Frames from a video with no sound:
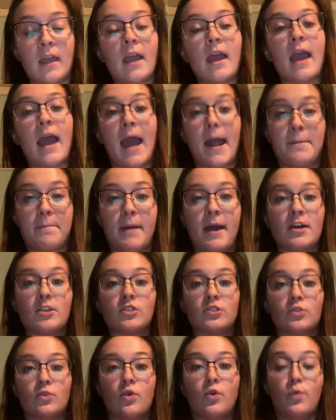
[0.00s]
At my
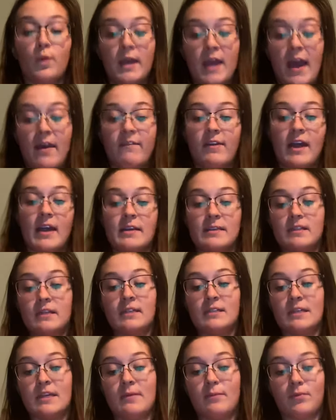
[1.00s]
school, we have
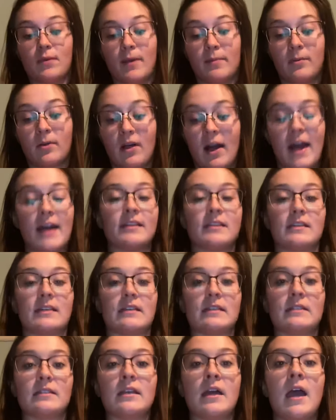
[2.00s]
ACT prep
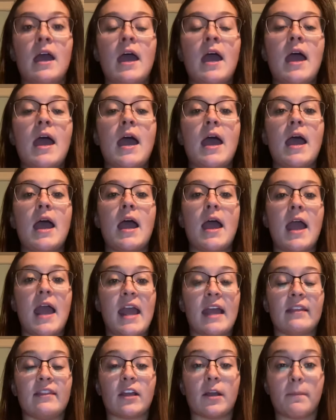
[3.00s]
classes,
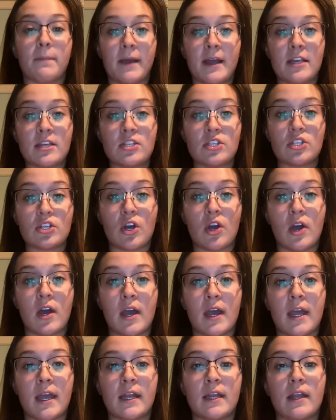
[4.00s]
and they're based
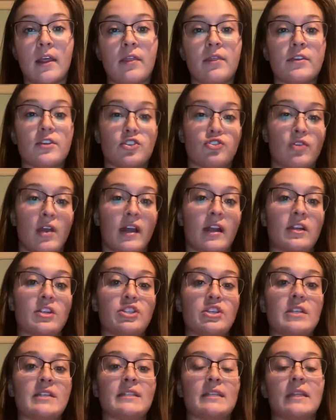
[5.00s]
on the
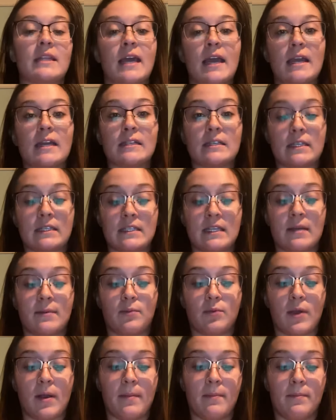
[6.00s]
strategies in the ACT
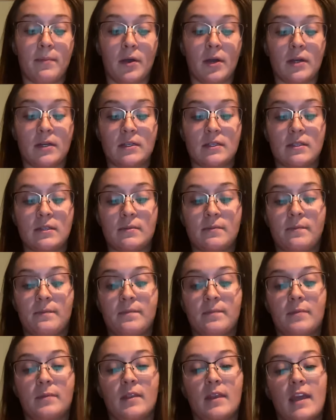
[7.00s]
prep books.
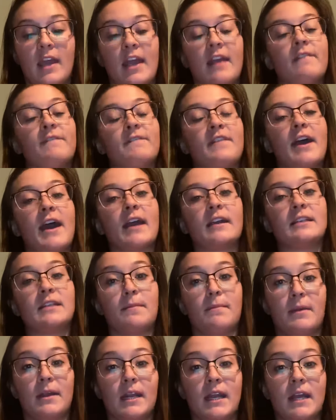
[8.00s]
In fact, in
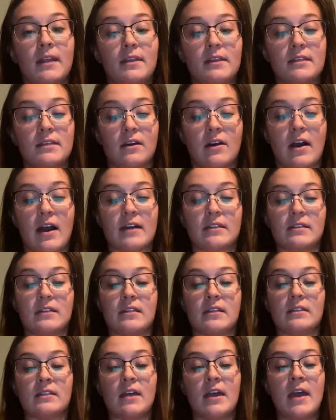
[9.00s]
many of these classes,